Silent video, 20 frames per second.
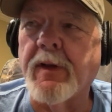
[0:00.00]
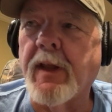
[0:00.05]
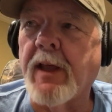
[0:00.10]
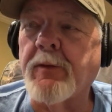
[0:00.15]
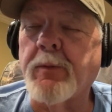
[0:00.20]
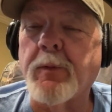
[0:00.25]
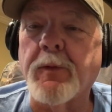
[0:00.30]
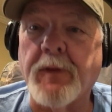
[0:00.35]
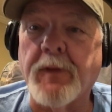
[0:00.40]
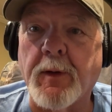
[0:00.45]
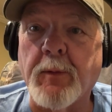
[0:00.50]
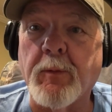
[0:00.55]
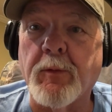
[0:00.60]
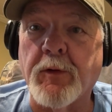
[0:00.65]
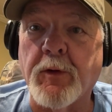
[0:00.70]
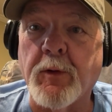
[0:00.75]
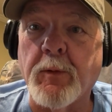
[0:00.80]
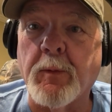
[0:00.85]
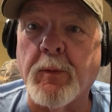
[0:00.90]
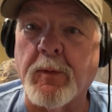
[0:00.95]
And that's what they
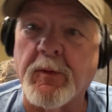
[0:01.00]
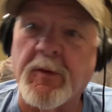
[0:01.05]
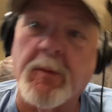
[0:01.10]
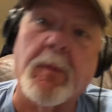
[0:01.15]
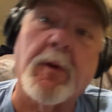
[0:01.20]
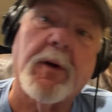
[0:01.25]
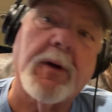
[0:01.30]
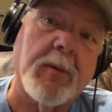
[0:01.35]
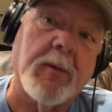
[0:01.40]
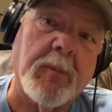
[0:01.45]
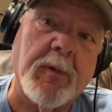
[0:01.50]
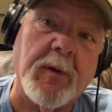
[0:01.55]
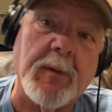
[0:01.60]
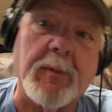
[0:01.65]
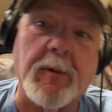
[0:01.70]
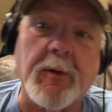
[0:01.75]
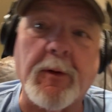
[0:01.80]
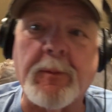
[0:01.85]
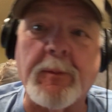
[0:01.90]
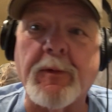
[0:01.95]
were doing, was bringing
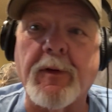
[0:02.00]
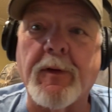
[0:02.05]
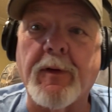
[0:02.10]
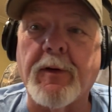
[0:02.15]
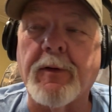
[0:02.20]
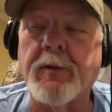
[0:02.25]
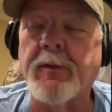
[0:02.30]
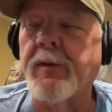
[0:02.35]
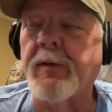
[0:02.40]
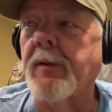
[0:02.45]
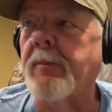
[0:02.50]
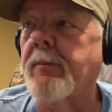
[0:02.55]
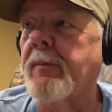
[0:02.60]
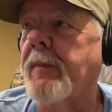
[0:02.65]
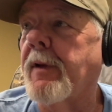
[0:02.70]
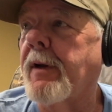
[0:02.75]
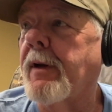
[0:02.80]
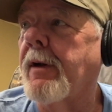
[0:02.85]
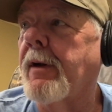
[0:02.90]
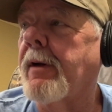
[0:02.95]
people up to their stuff
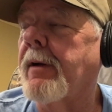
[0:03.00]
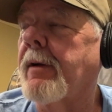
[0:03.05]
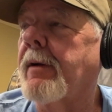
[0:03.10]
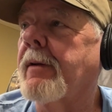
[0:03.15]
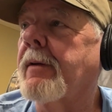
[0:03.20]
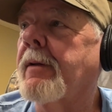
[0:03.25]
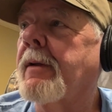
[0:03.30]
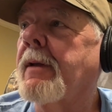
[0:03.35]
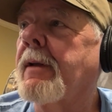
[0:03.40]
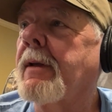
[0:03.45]
there.